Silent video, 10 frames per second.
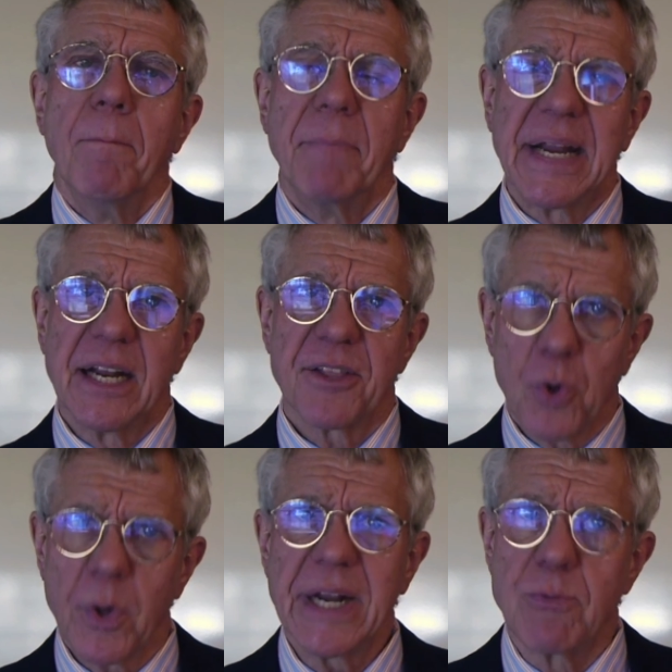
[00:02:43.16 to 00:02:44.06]
But in
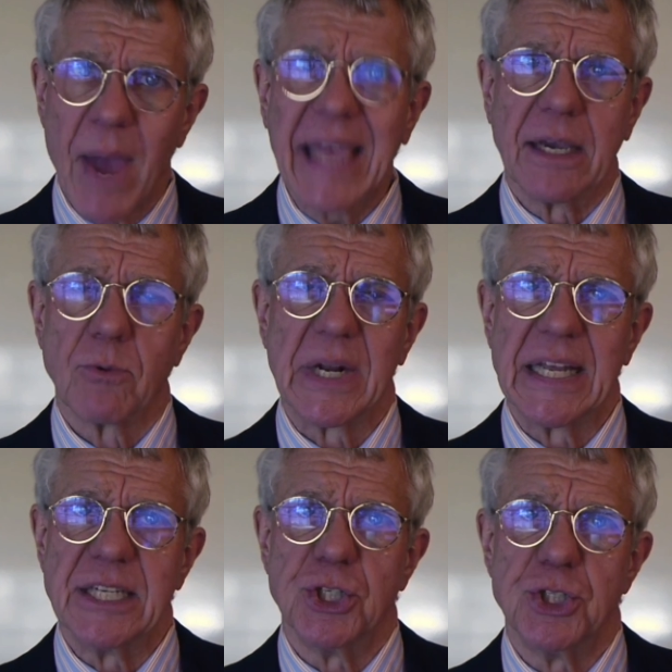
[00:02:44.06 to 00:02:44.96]
authority ranking
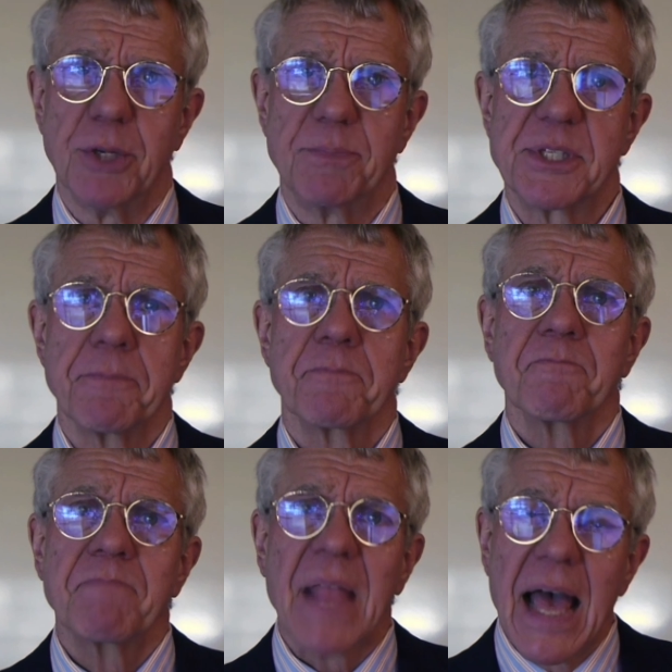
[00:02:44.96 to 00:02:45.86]
relationships,
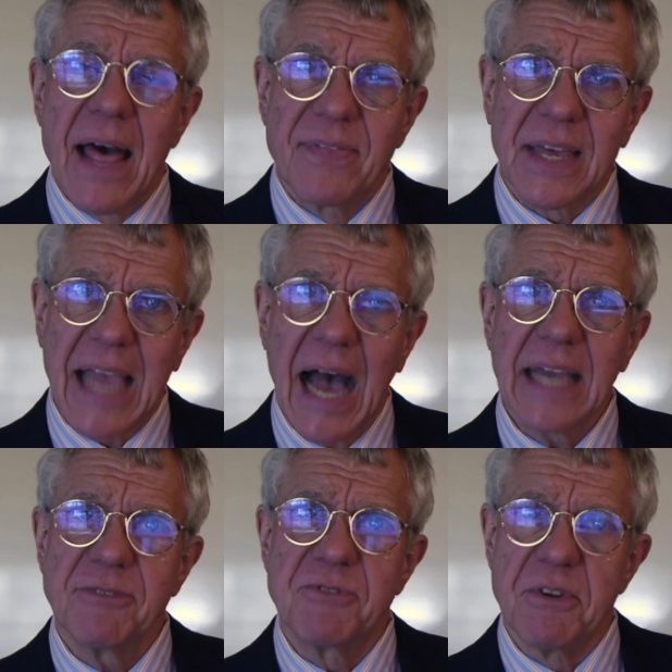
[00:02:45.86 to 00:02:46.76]
the
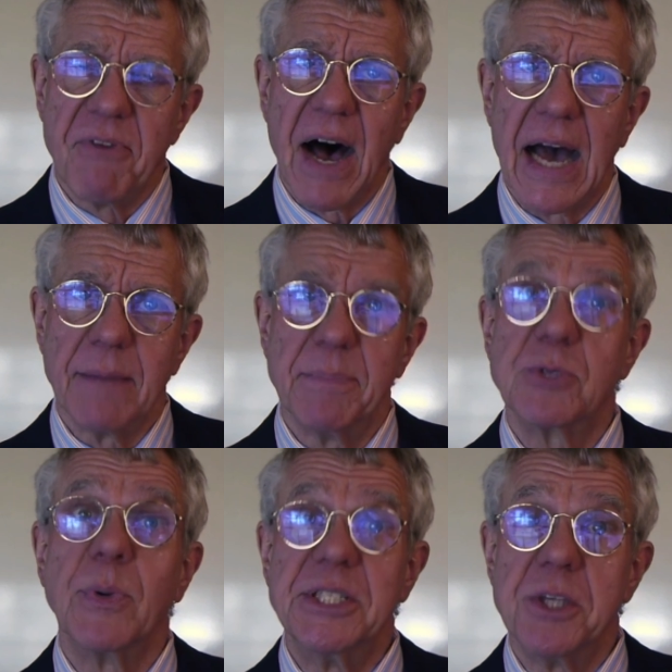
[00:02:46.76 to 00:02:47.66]
kind of divide
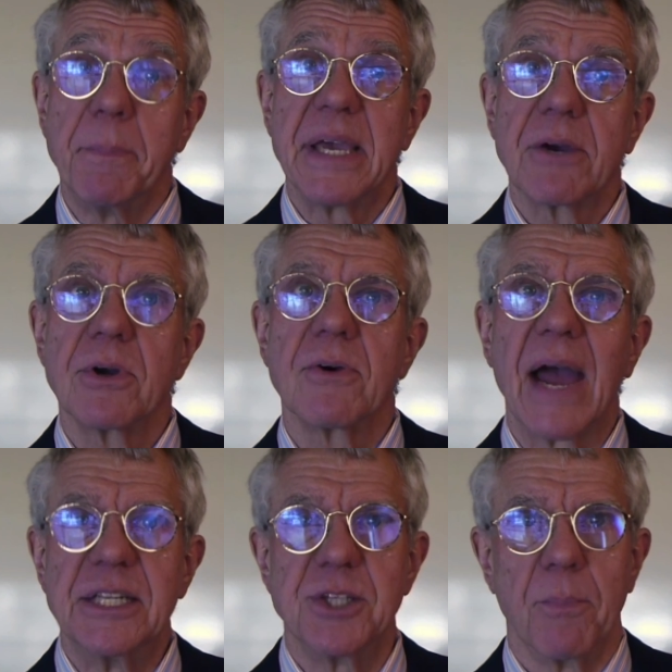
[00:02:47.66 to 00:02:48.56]
between superior
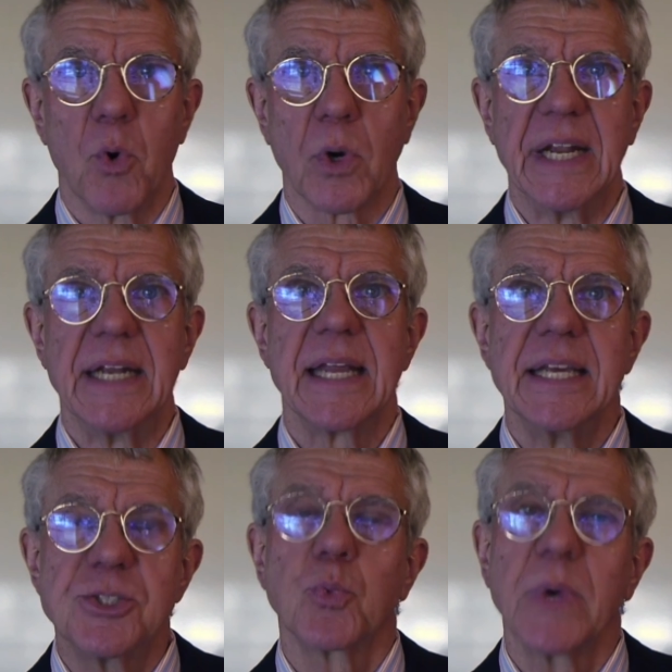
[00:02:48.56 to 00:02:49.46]
and subordinate
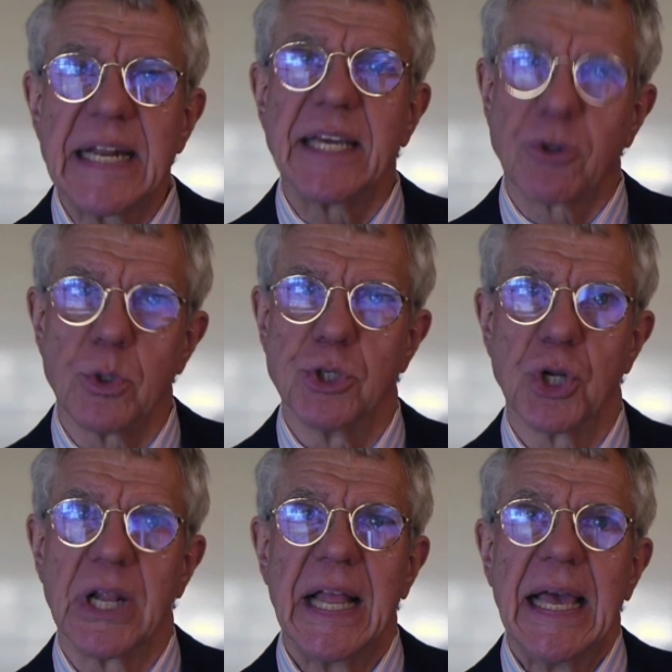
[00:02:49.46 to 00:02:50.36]
is really
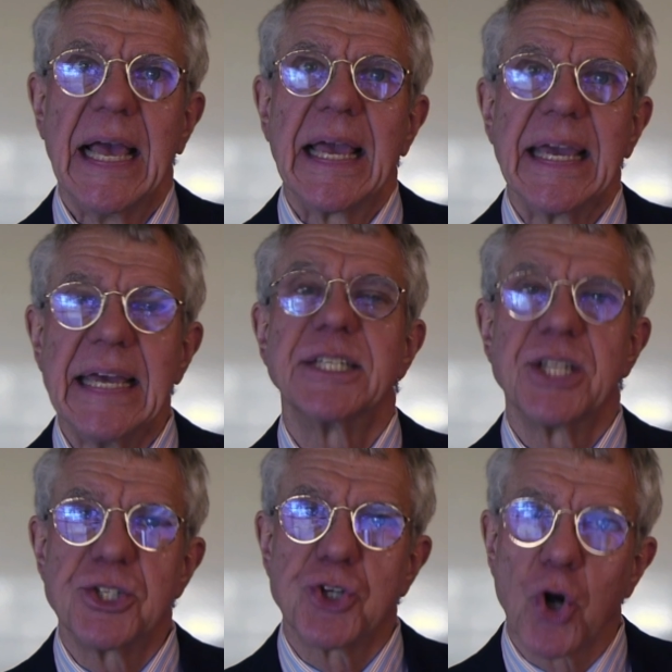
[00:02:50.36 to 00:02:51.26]
crucial. It
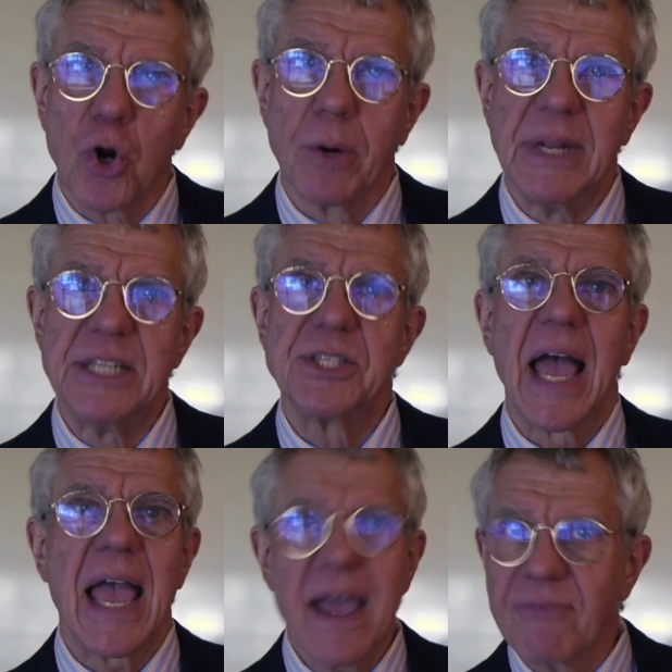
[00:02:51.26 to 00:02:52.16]
determines
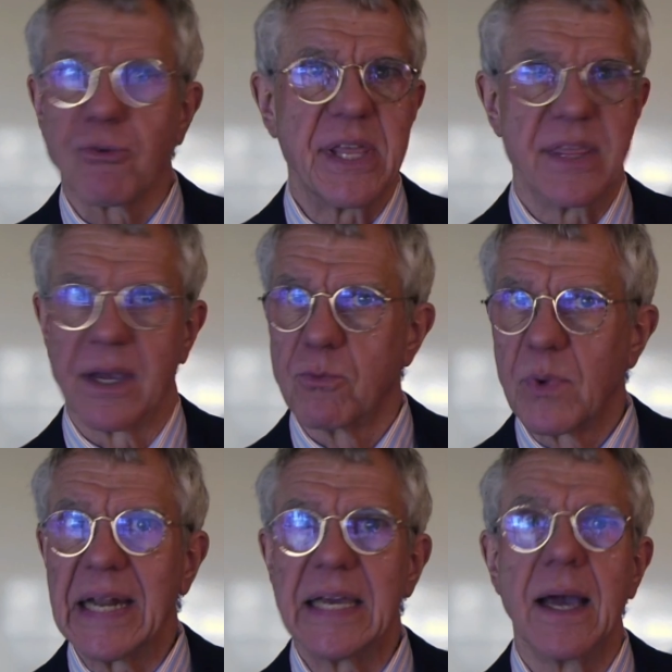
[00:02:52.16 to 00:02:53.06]
everything,
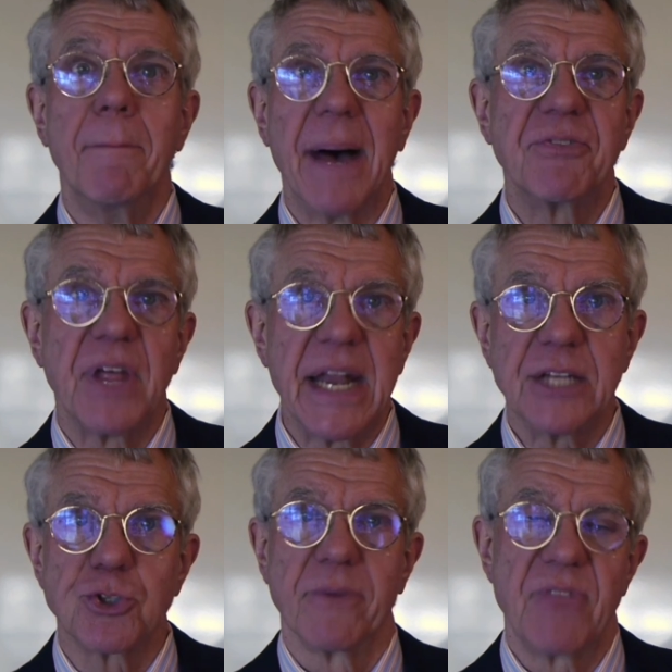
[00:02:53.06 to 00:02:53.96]
really, about the
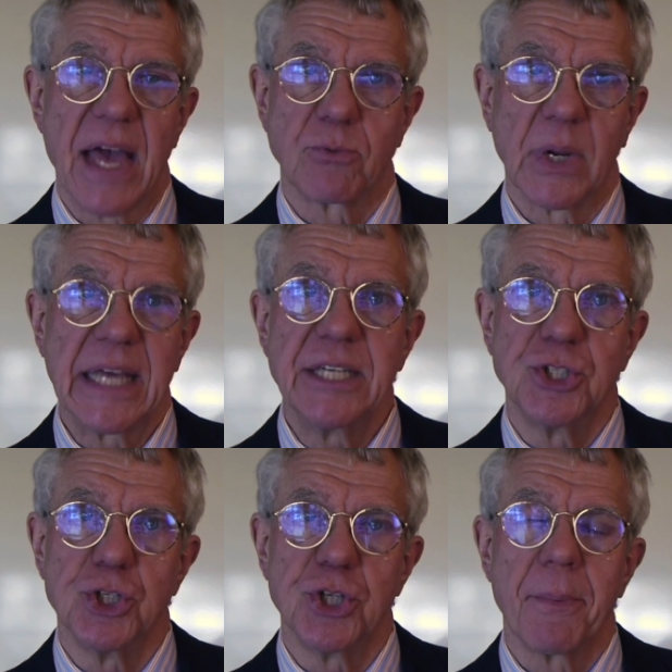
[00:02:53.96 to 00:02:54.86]
nature of that
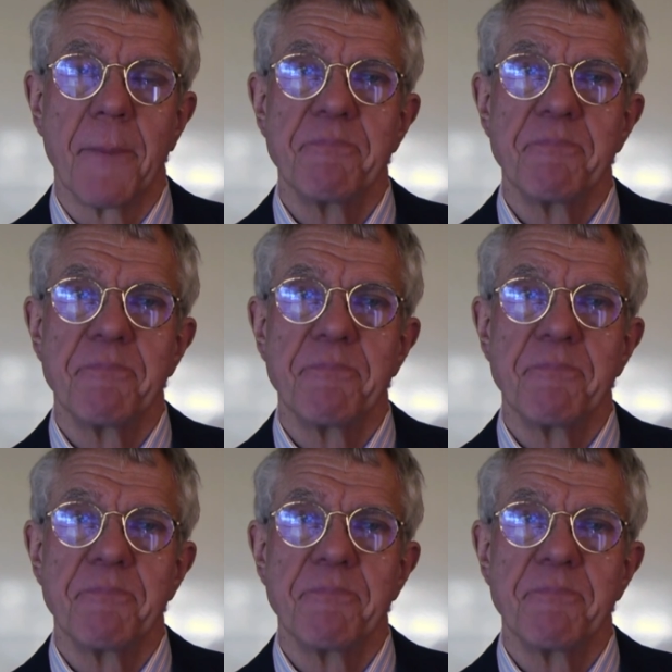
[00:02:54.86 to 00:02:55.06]
relationship.